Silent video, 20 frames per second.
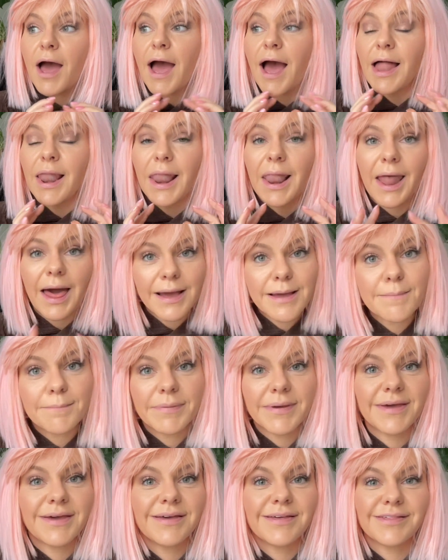light
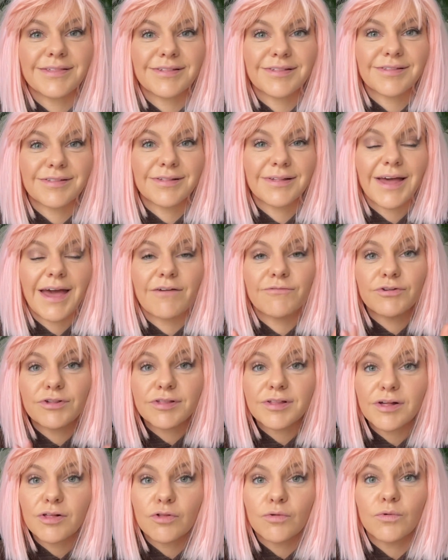beings, every
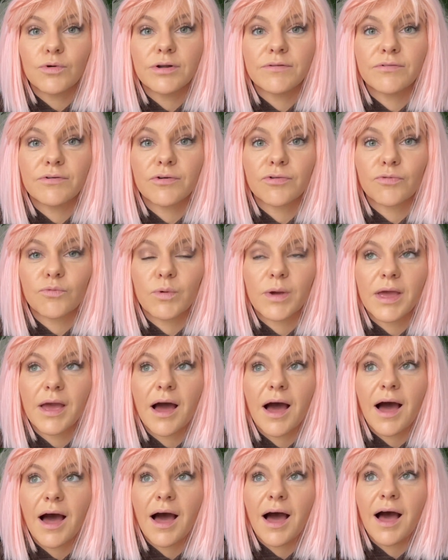single one of us. We
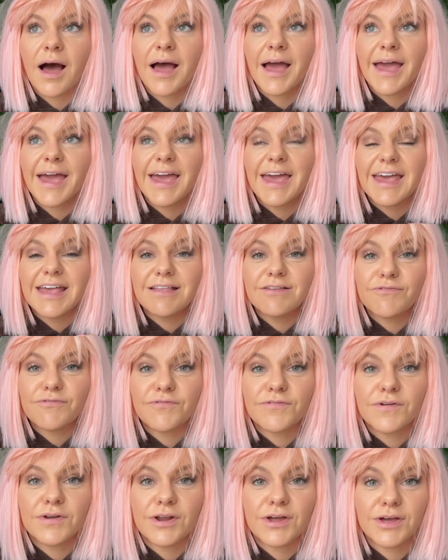are
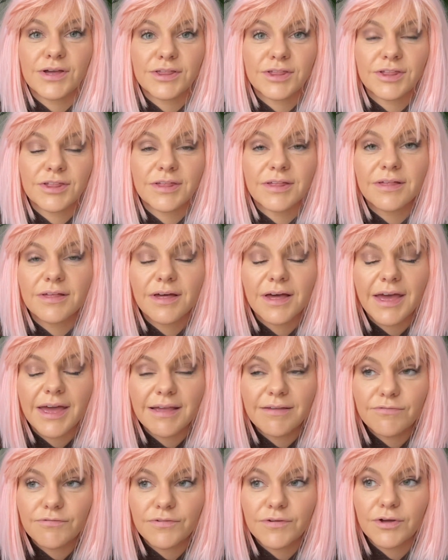infinite
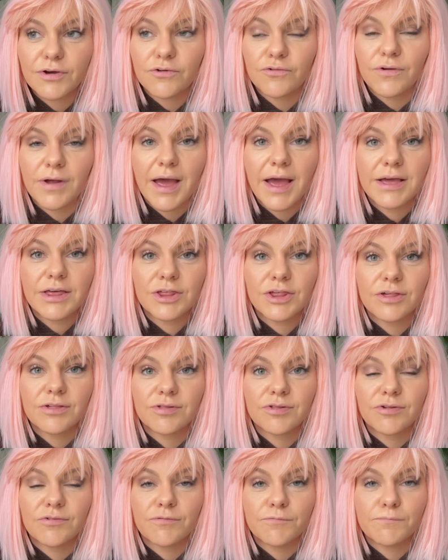
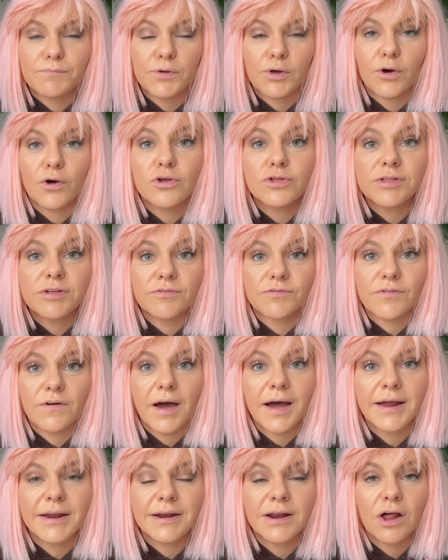creations of pure
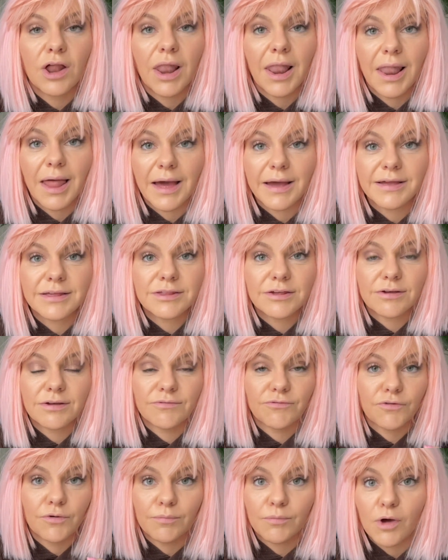divine light
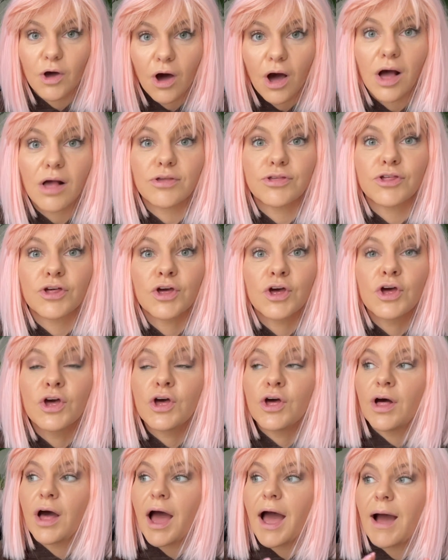from God.
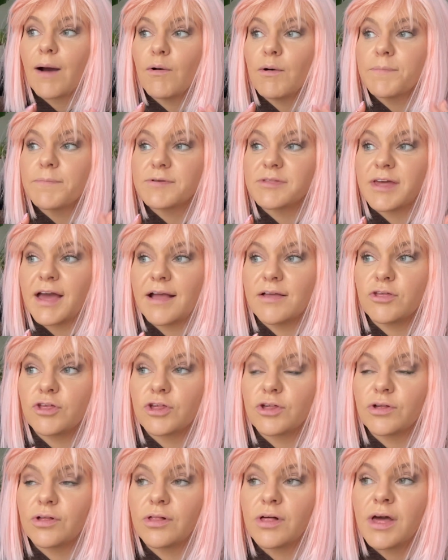Our
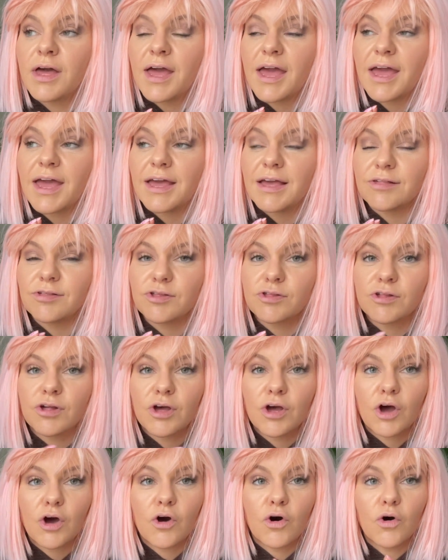potential is
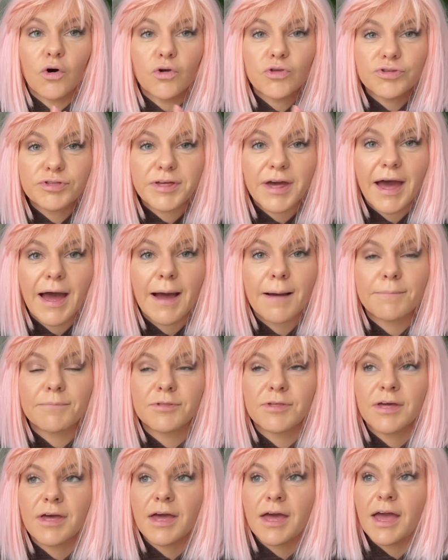
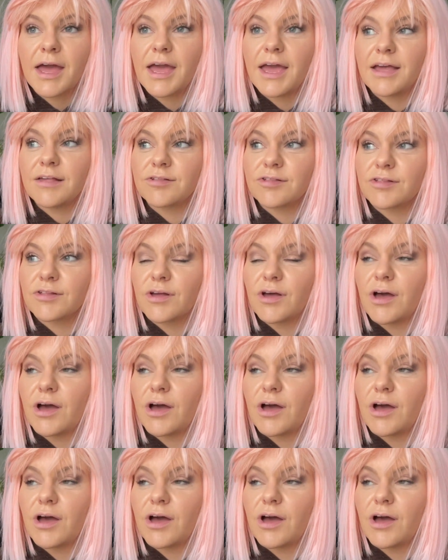untapped. It's